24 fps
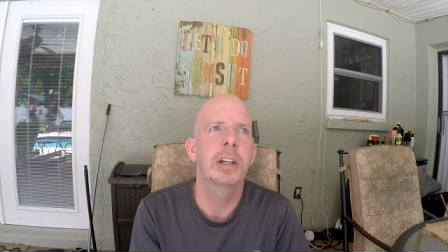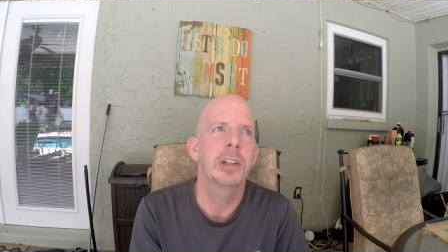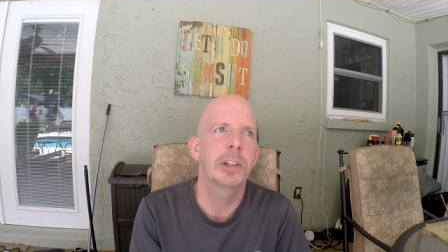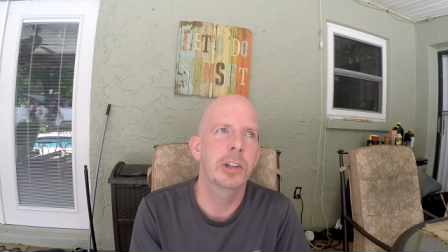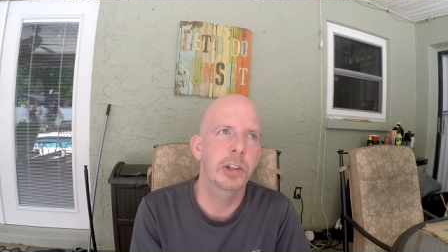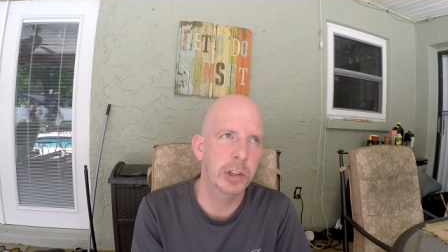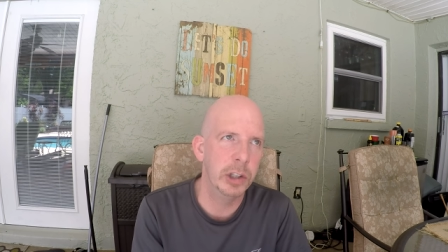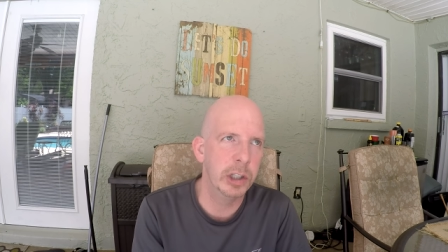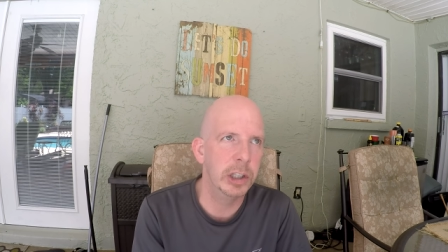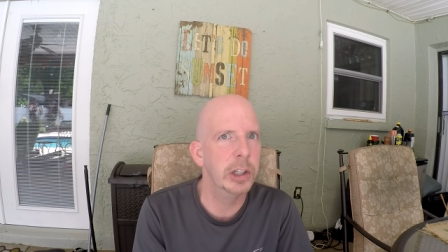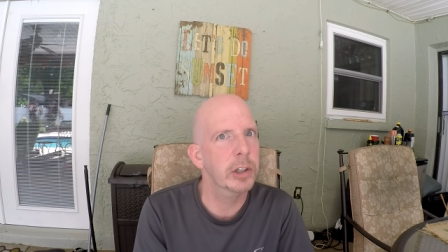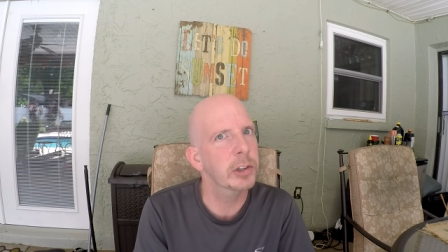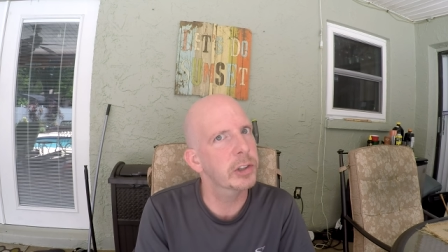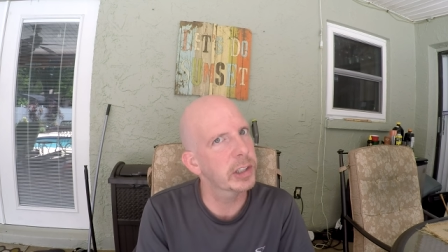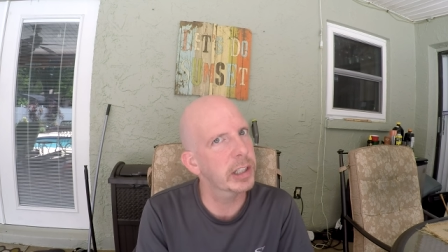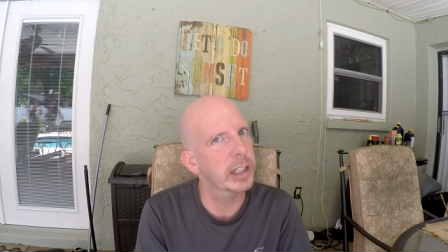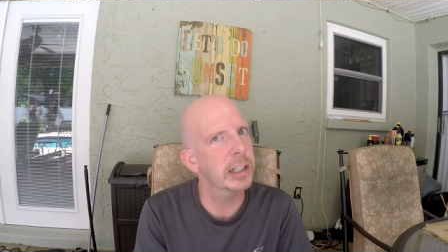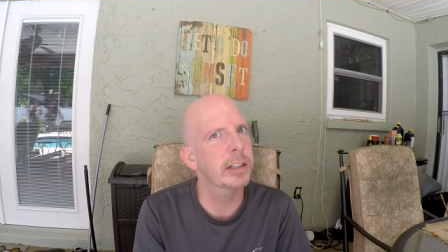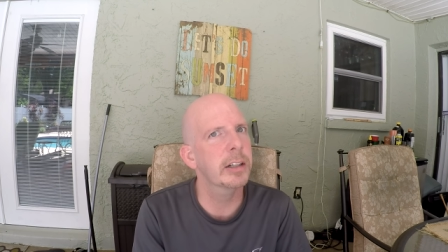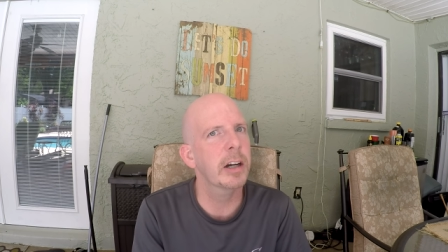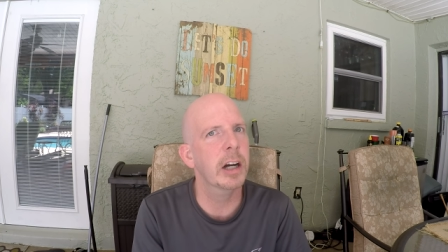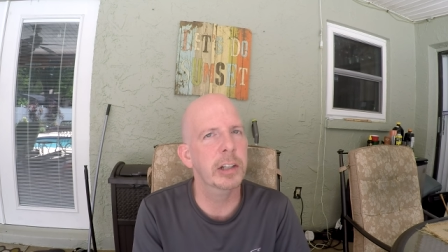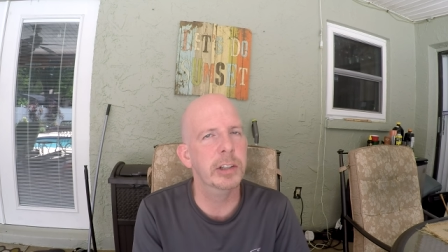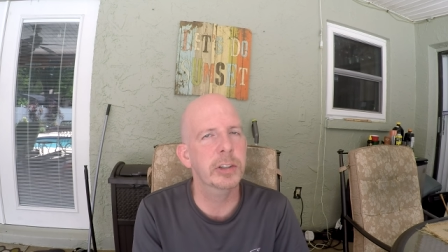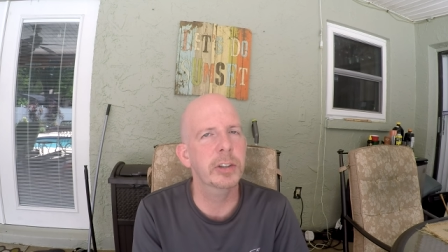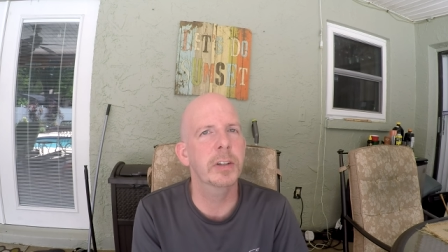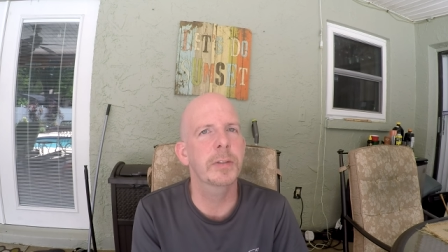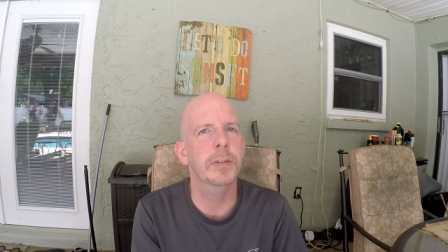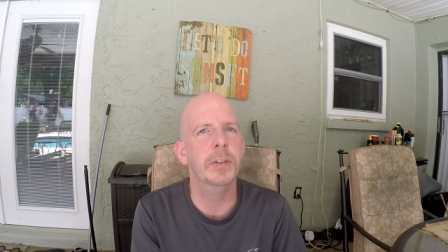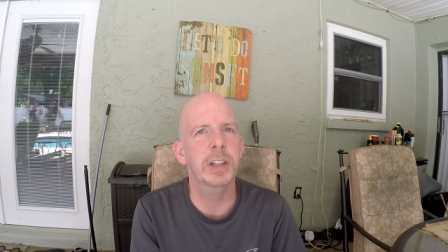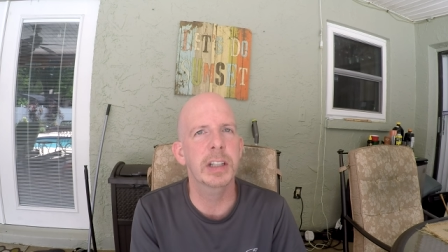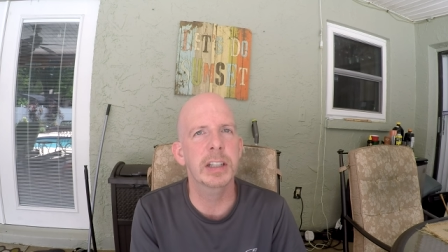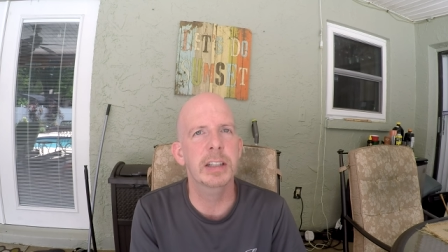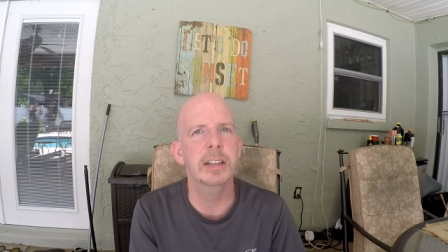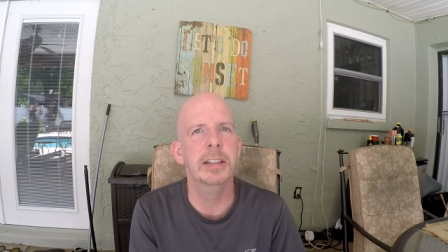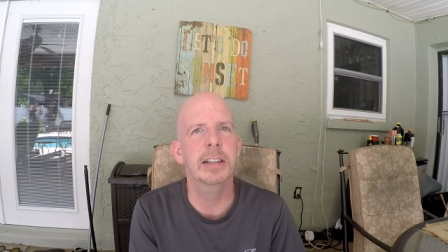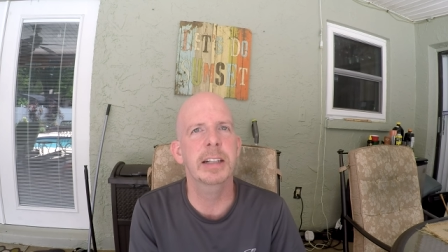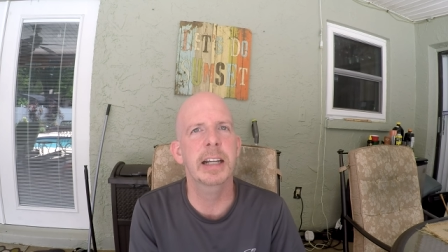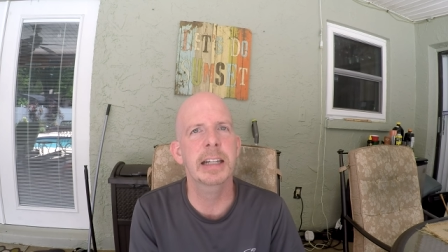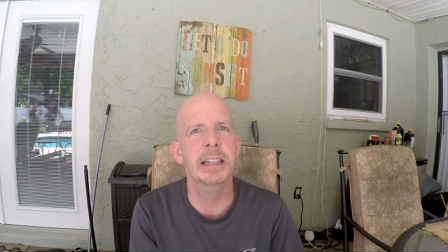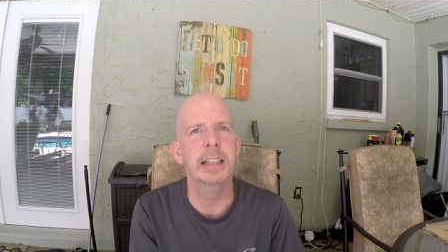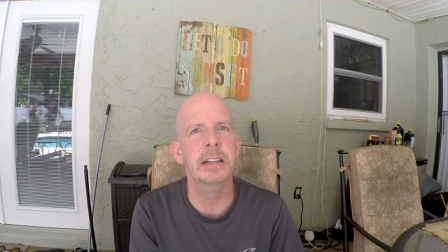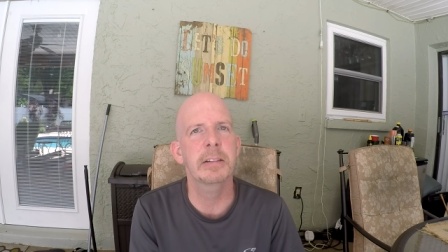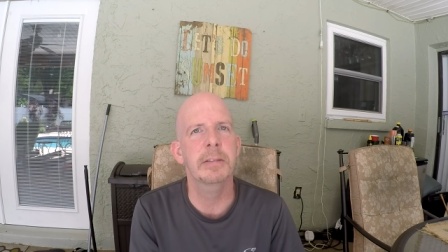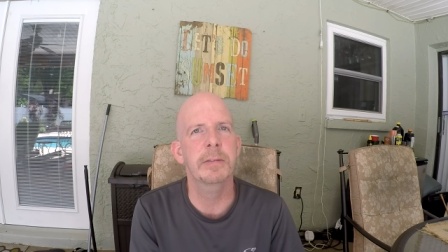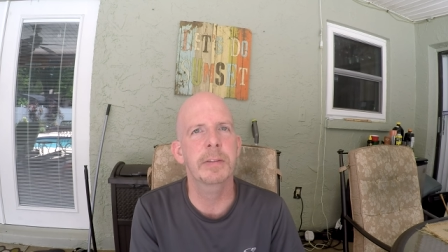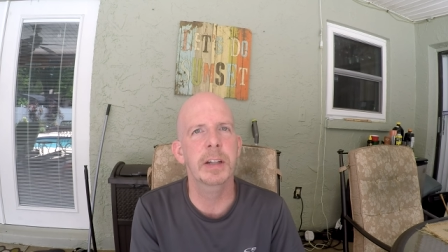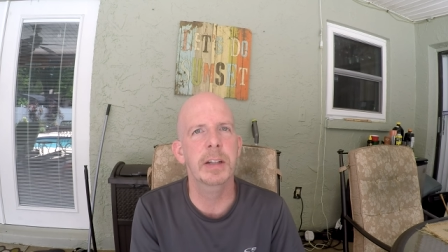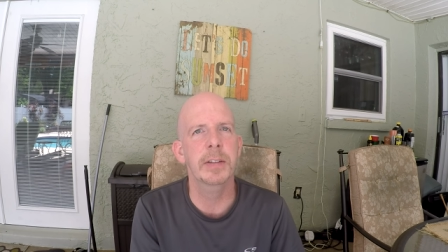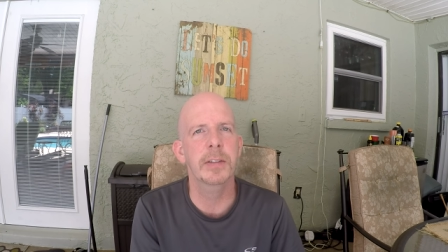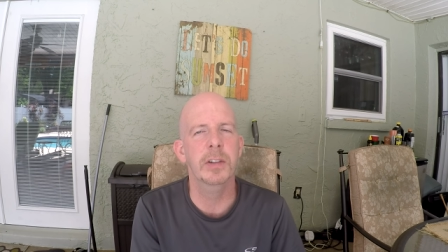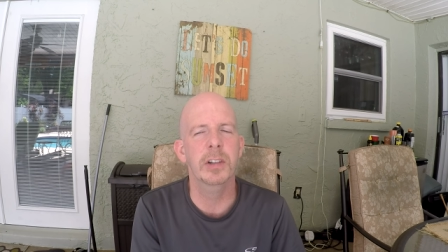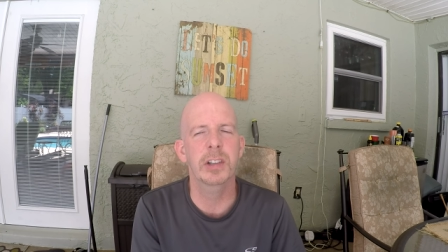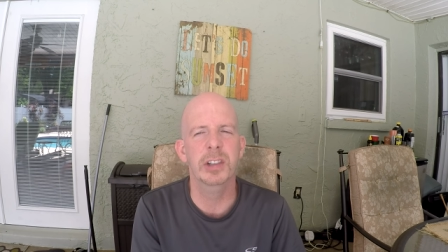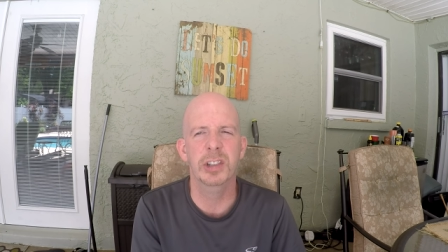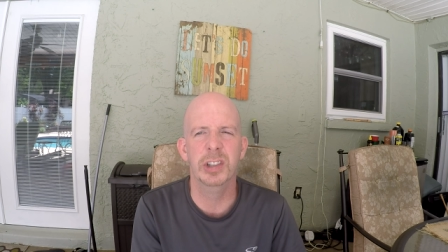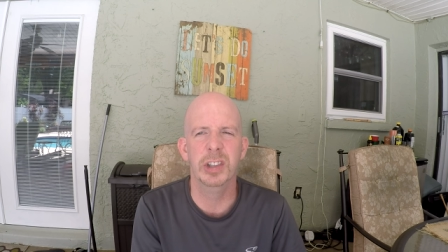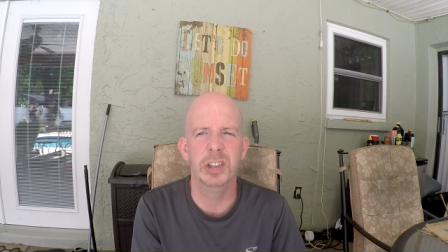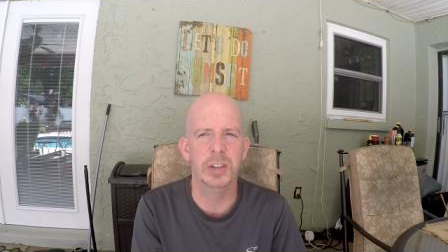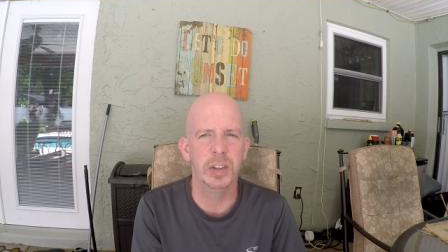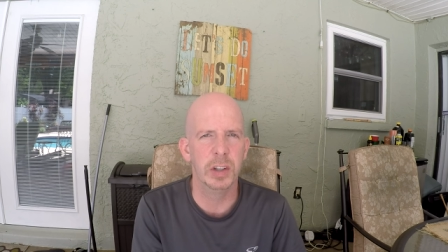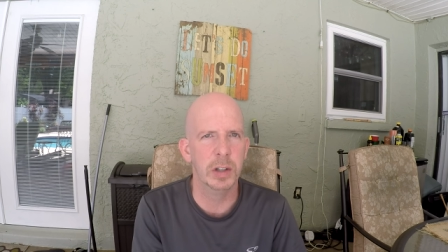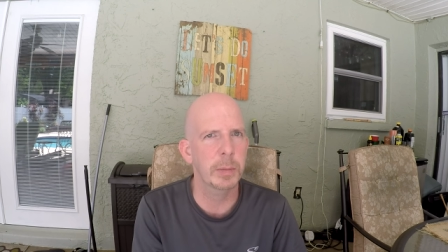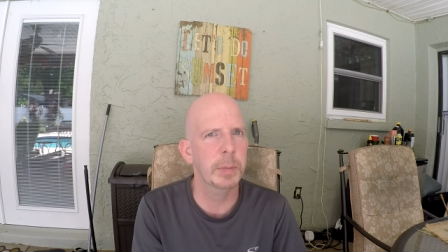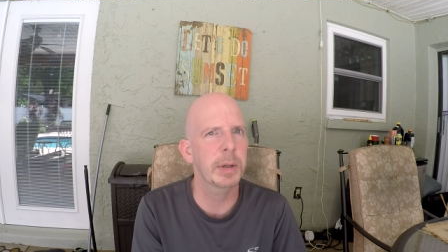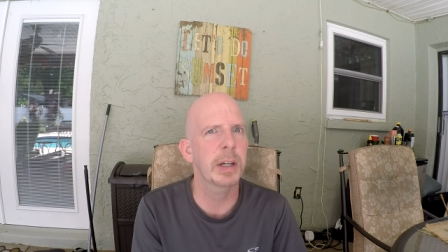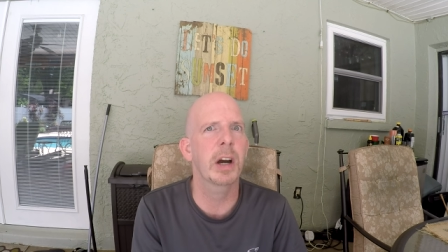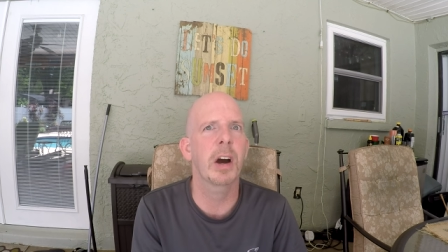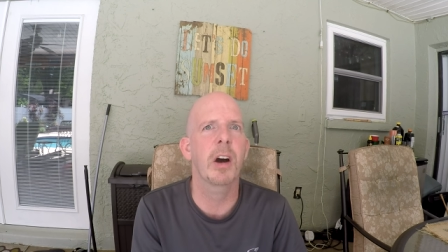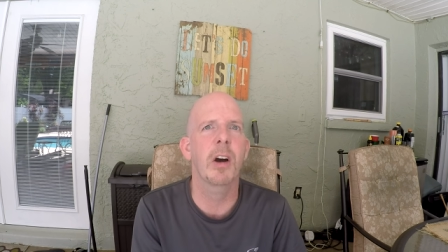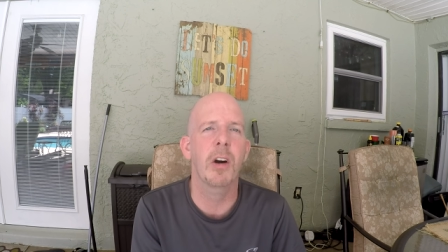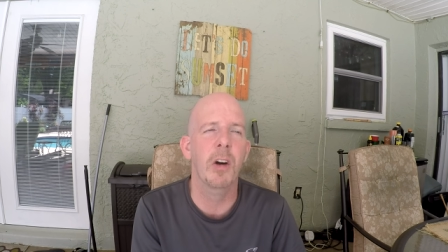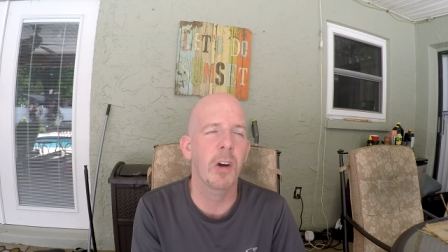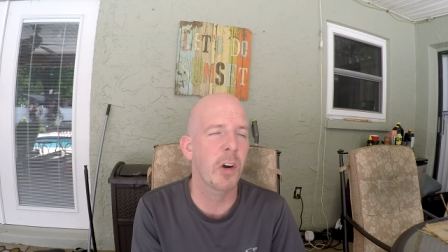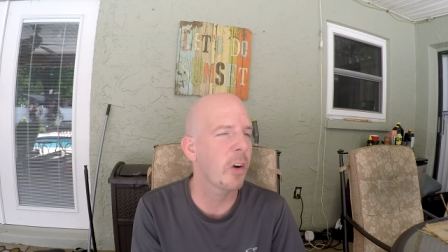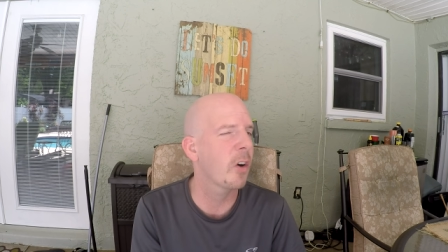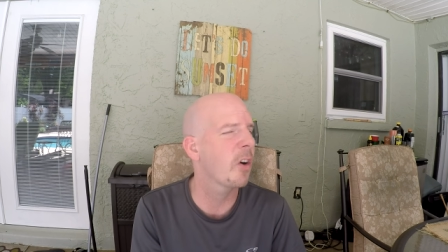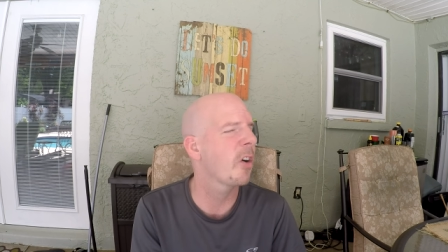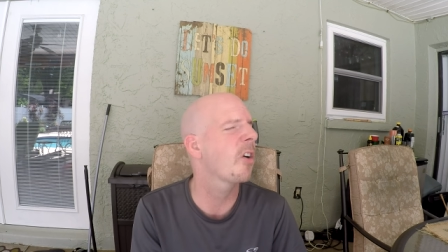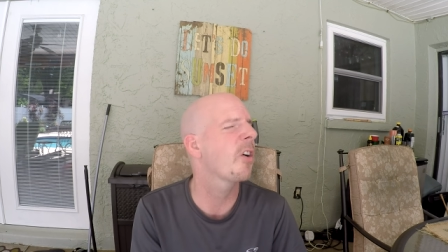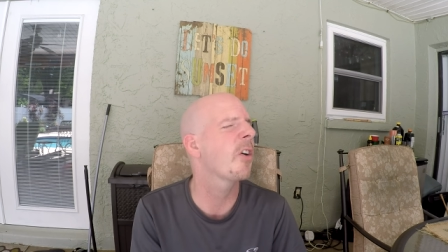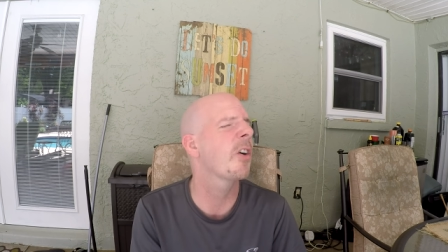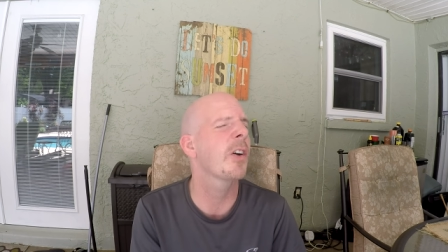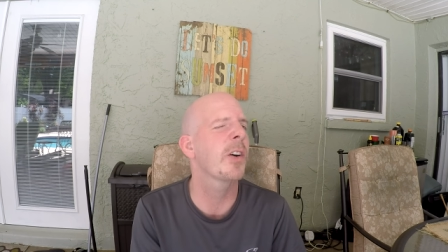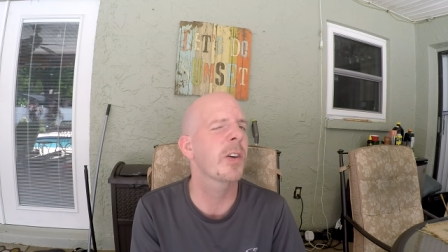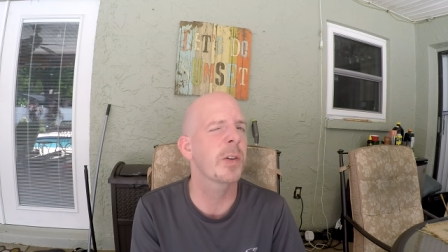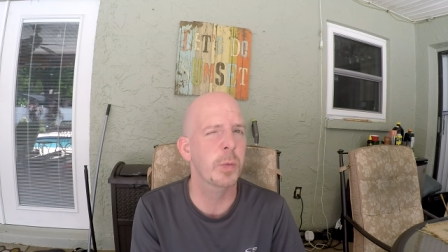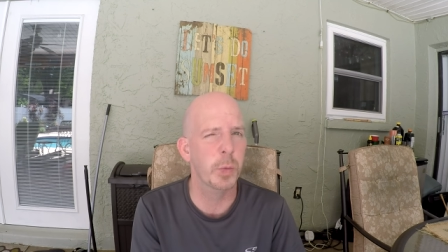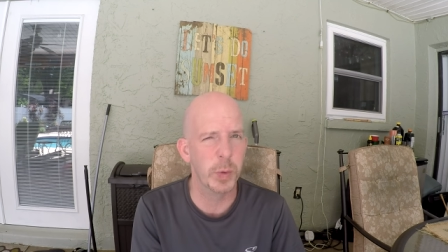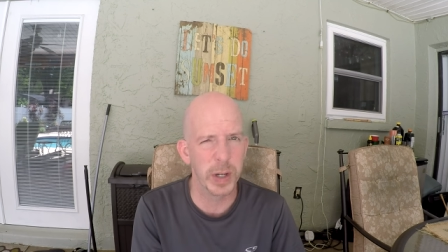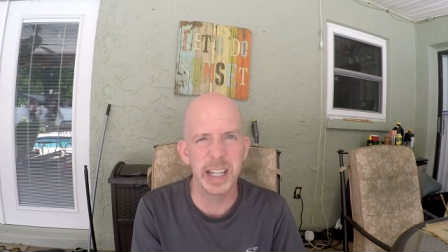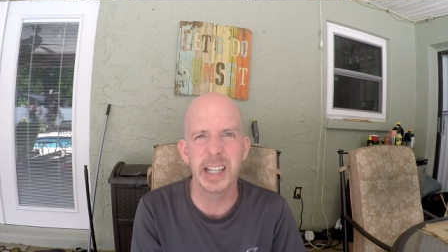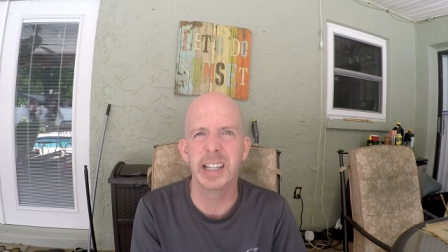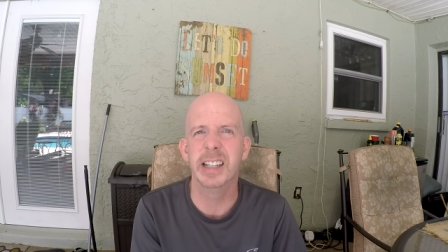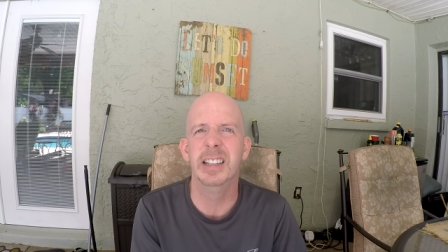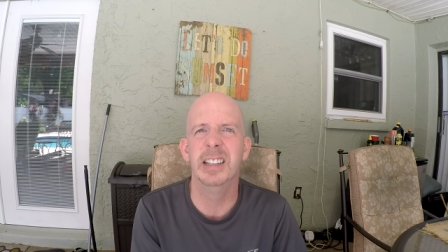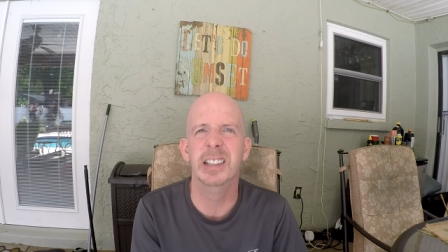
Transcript: you're gonna go see a doctor if you get the dengue fever. It's just gonna be a hard week.